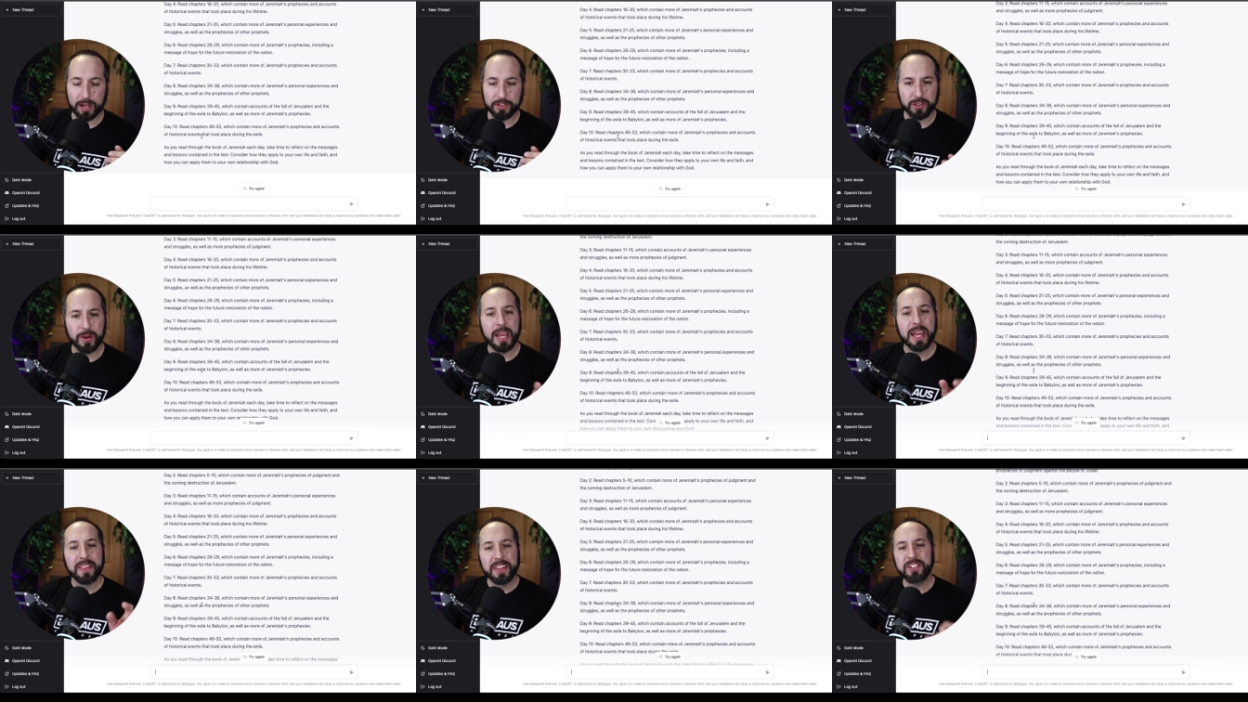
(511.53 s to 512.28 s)
So
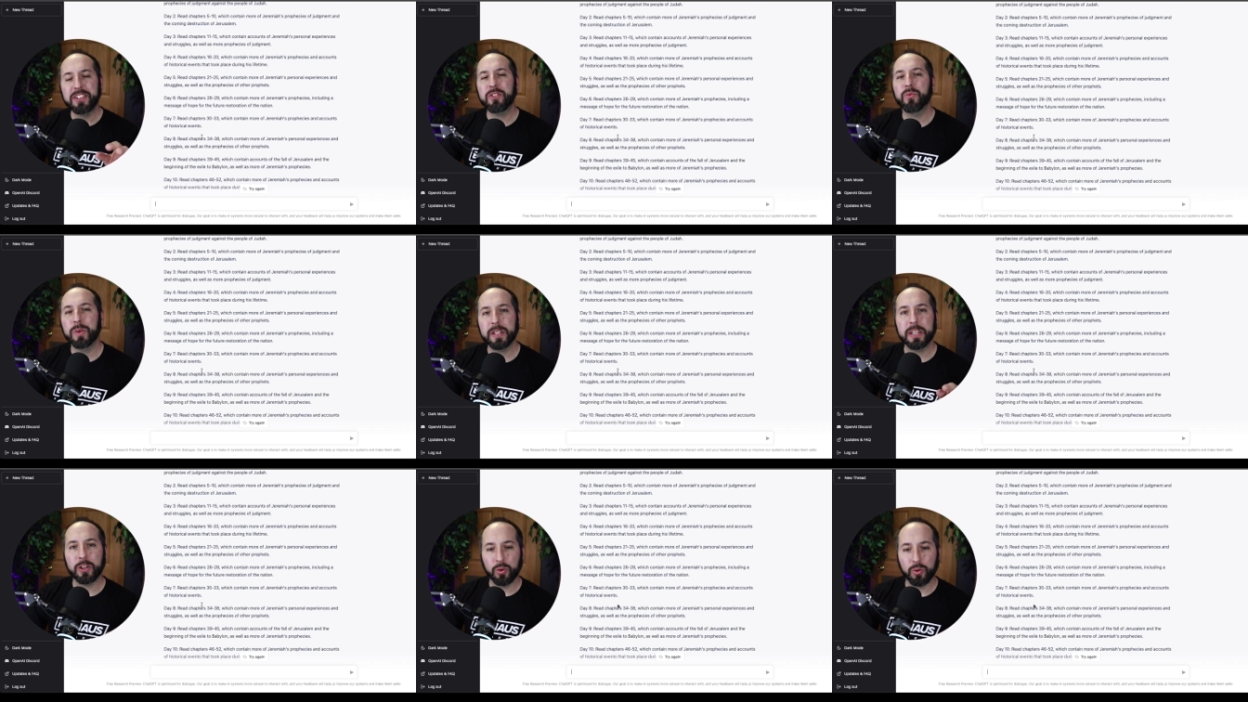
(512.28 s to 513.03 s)
this is
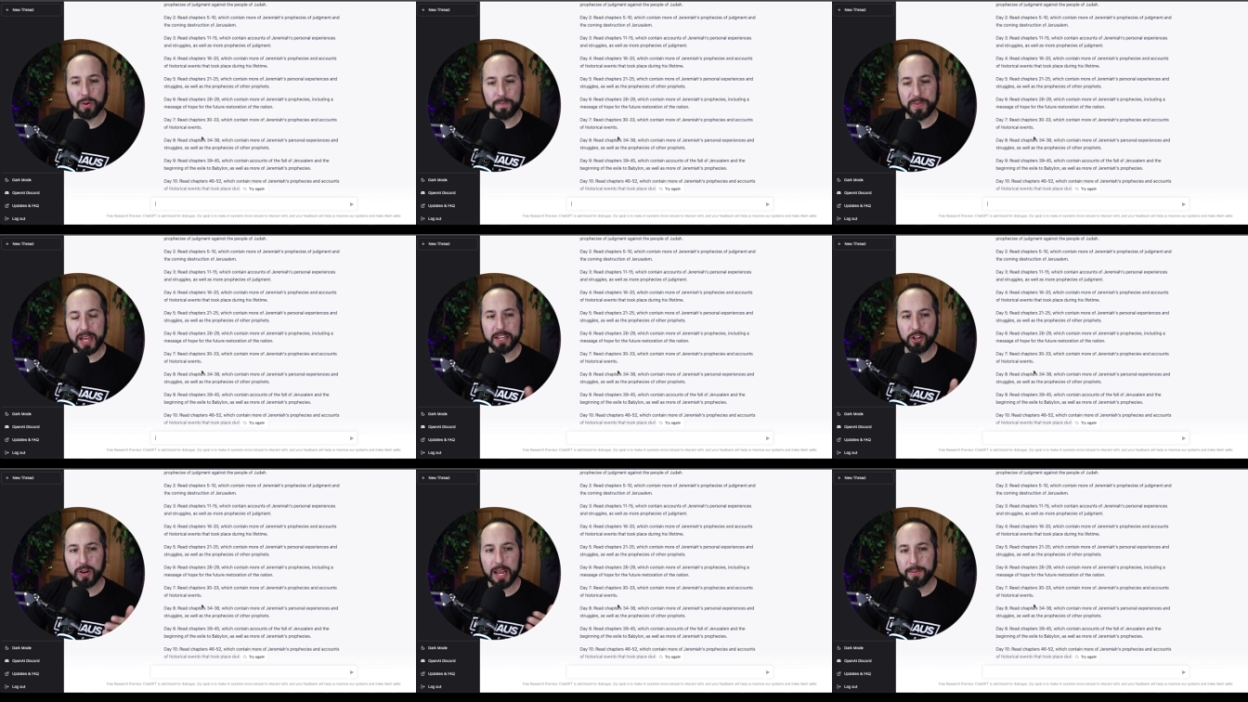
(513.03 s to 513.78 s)
really cool that
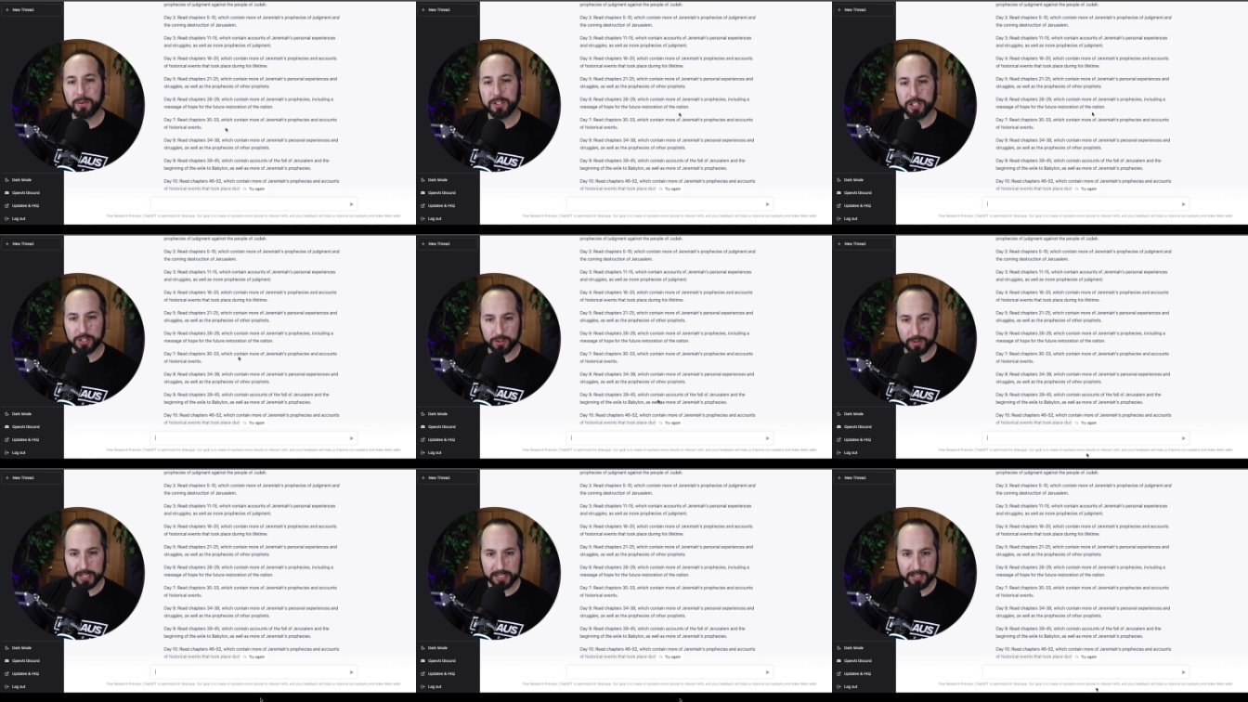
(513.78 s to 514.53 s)
you're able to do
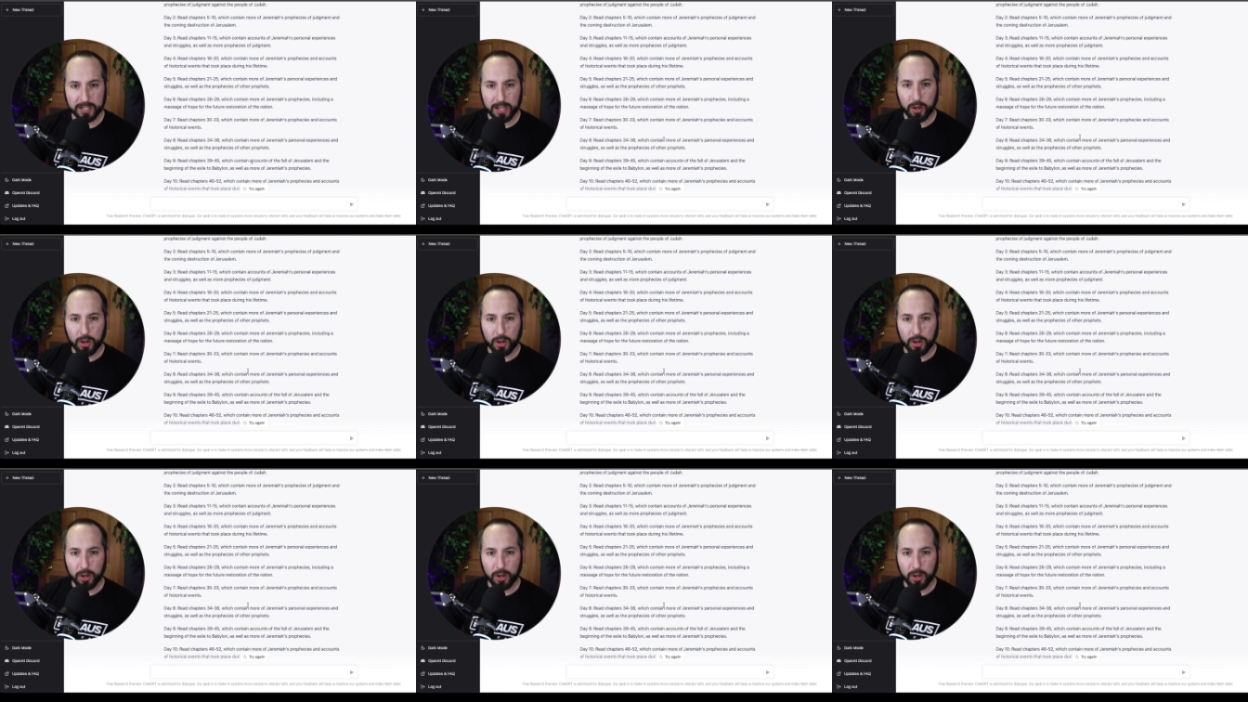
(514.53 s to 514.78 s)
this